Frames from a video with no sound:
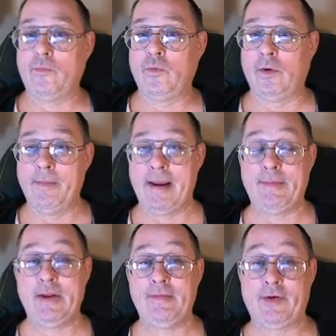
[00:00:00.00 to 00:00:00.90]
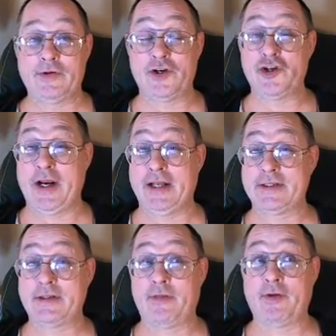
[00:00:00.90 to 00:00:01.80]
will maybe, there's a
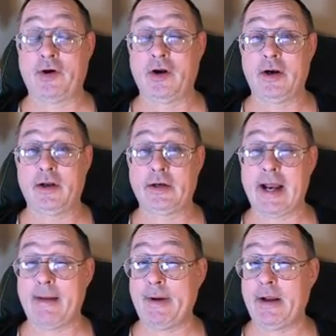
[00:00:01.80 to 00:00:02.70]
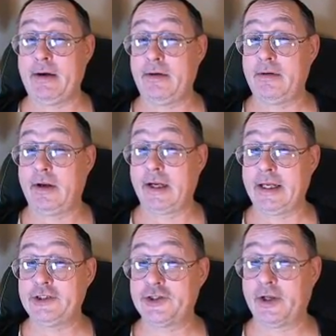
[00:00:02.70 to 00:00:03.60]
chance that they're going to comment
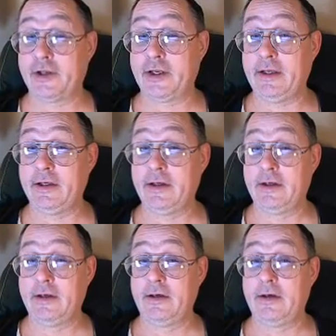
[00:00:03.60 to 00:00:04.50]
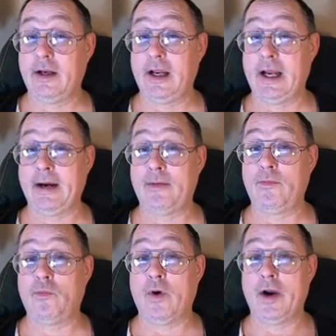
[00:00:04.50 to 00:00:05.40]
occasionally on
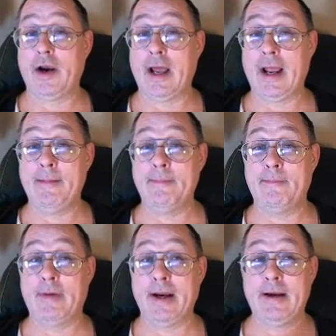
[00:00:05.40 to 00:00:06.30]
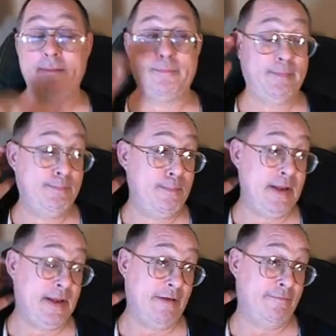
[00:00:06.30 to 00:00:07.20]
what I might
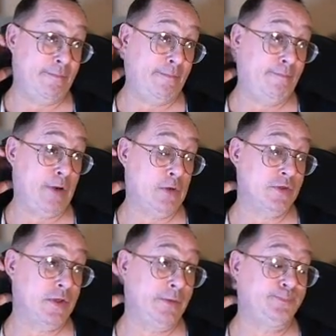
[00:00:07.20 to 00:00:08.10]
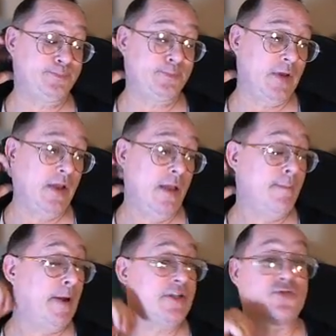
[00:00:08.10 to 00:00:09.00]
be have posted.
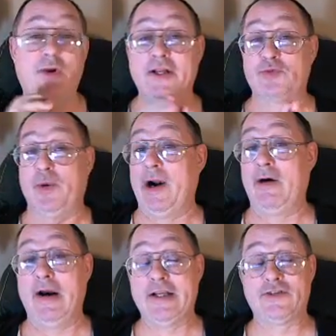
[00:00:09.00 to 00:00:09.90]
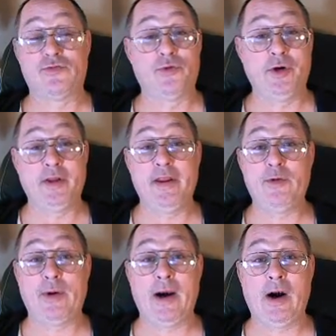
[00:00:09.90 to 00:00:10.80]
But it's it's rare. It's
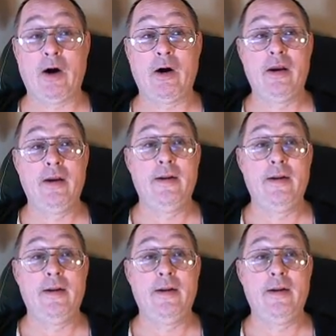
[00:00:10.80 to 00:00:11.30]
really rare.